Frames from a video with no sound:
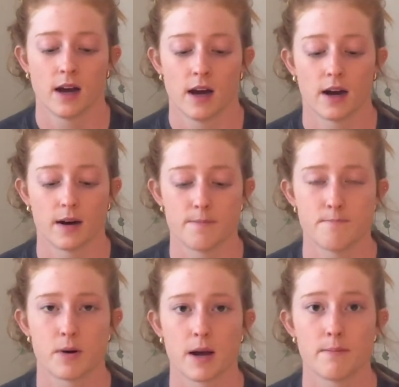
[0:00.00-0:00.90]

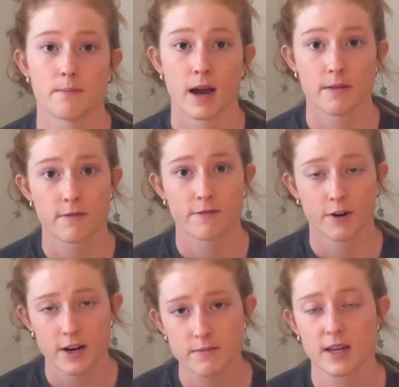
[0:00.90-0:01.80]
But my
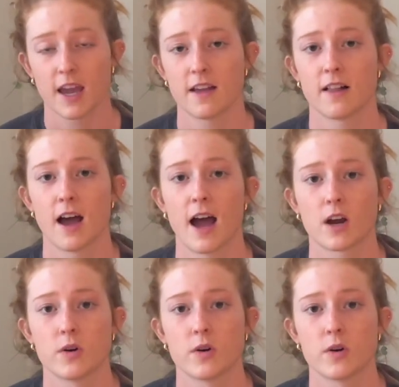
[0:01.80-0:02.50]
friend Michaela at